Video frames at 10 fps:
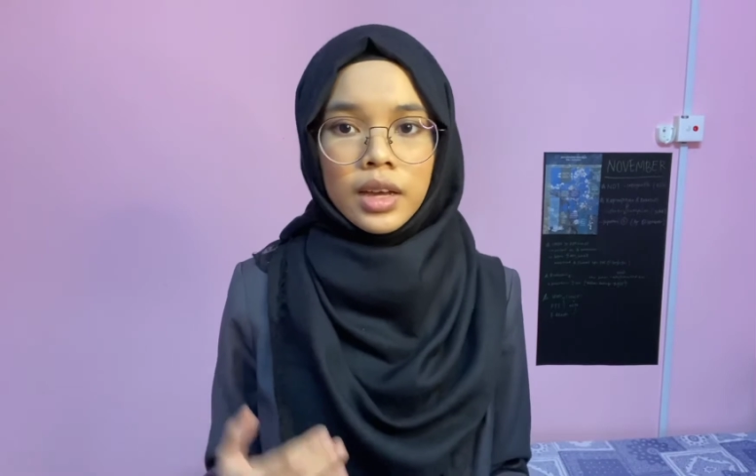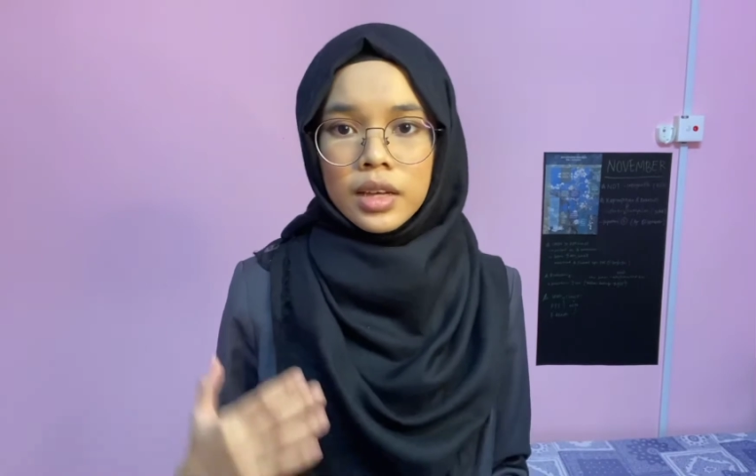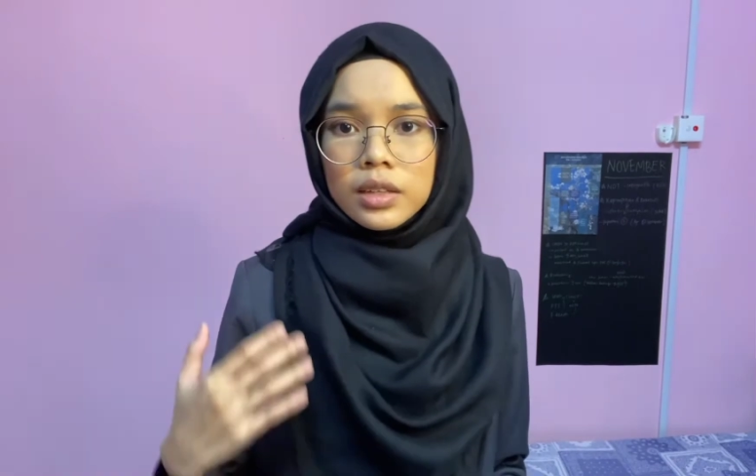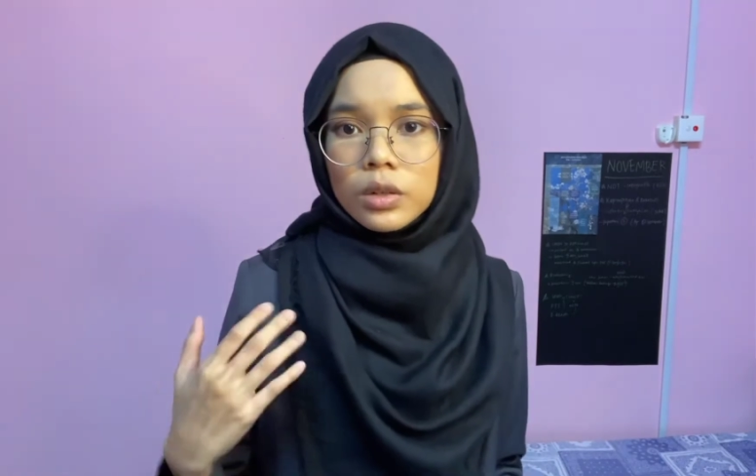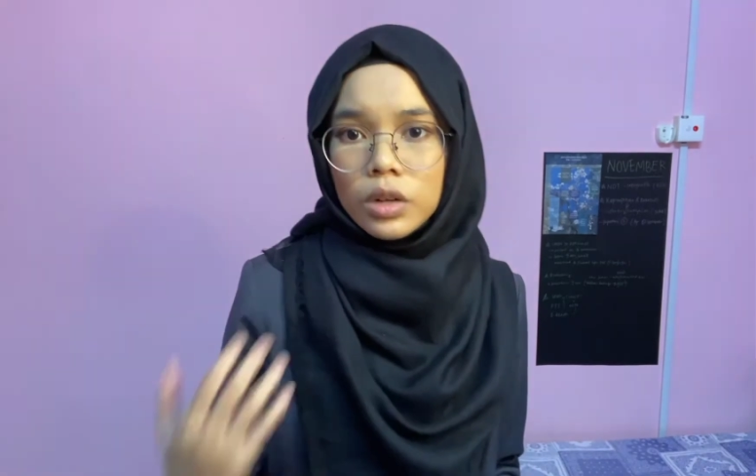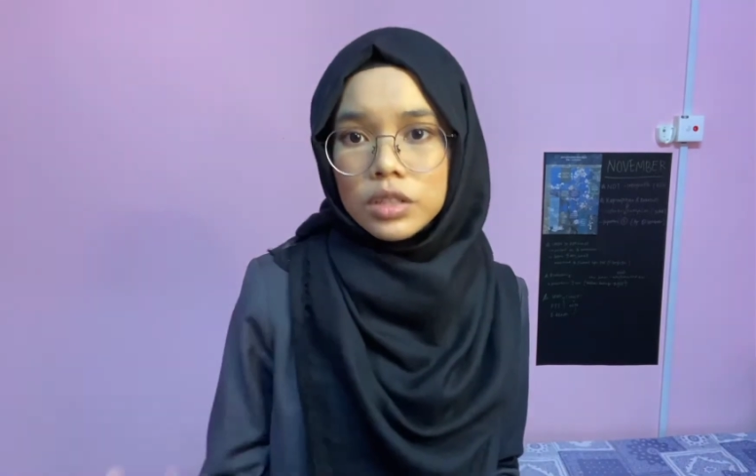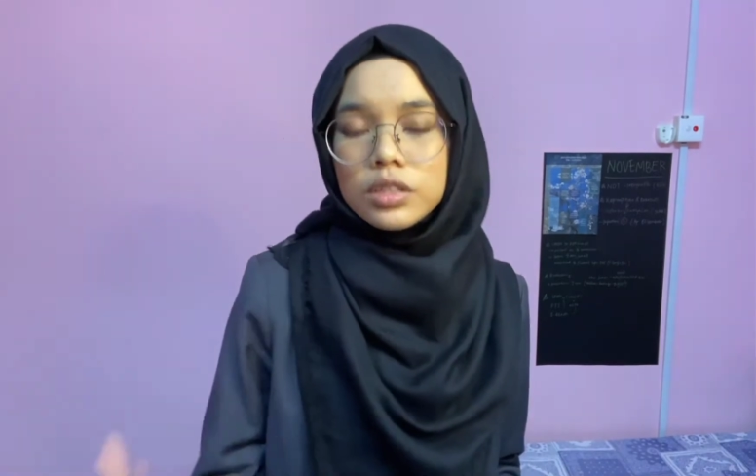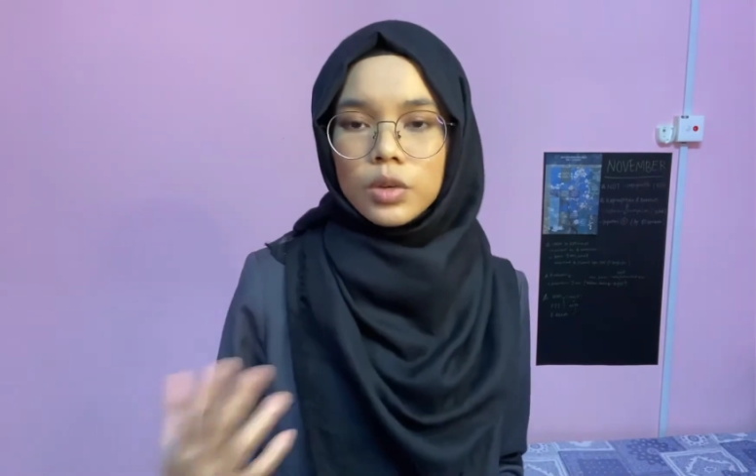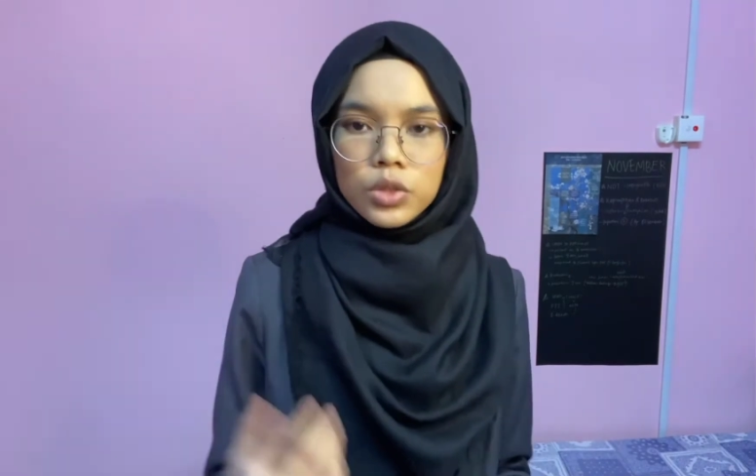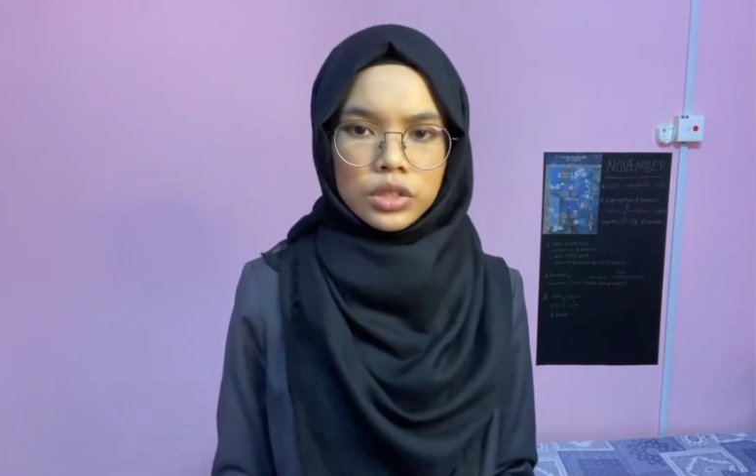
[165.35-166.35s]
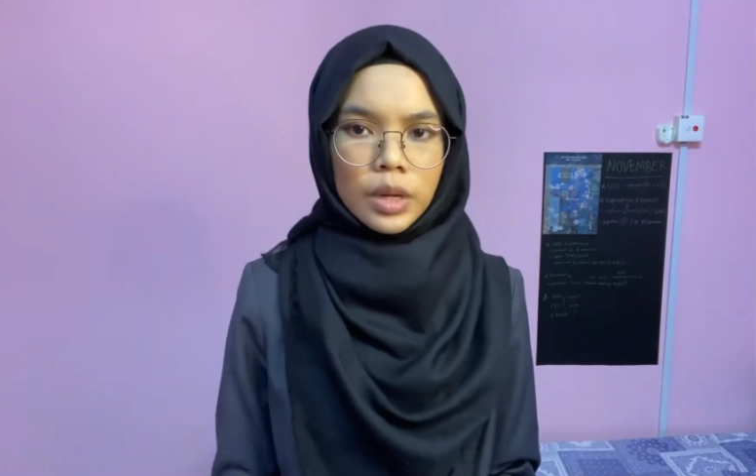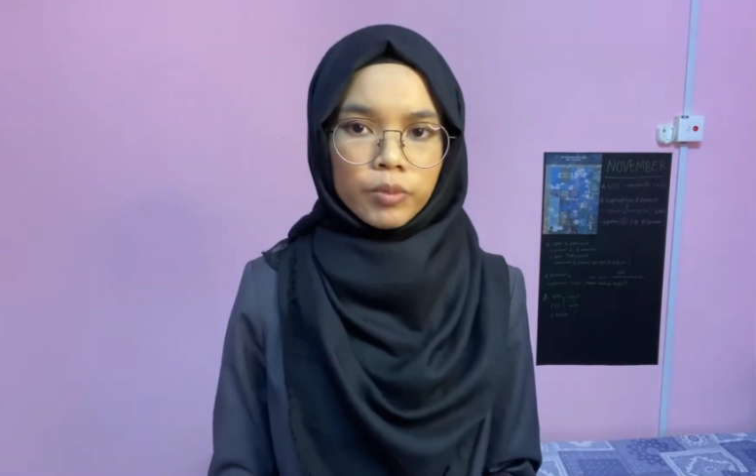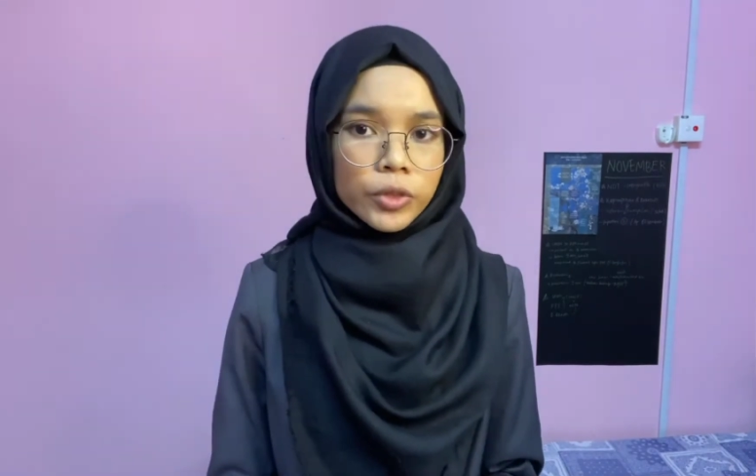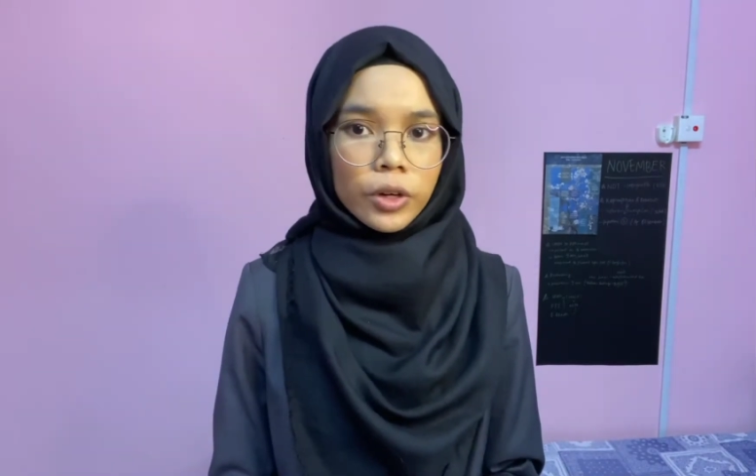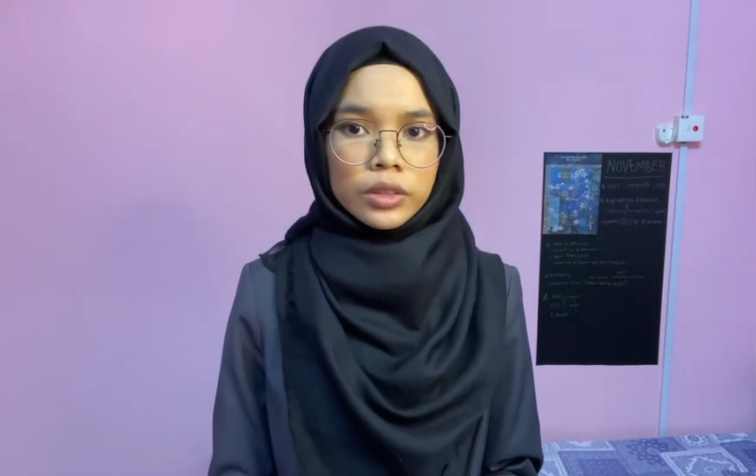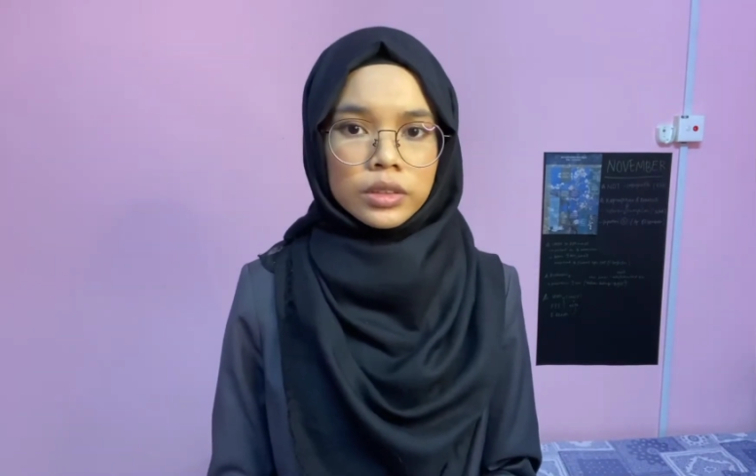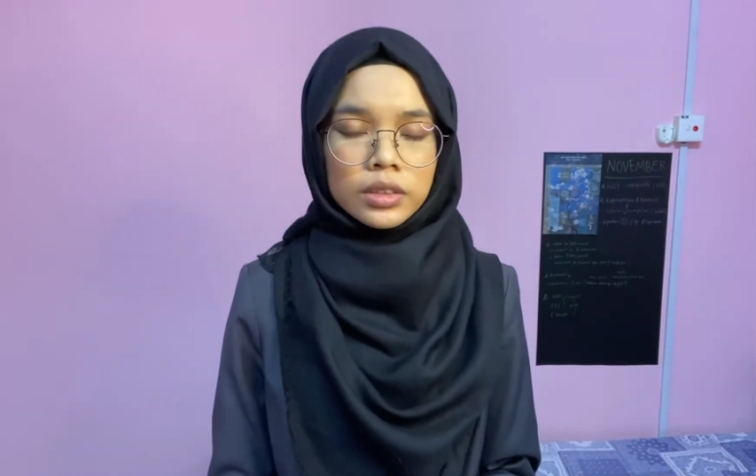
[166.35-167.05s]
in the rocks that we stepped on,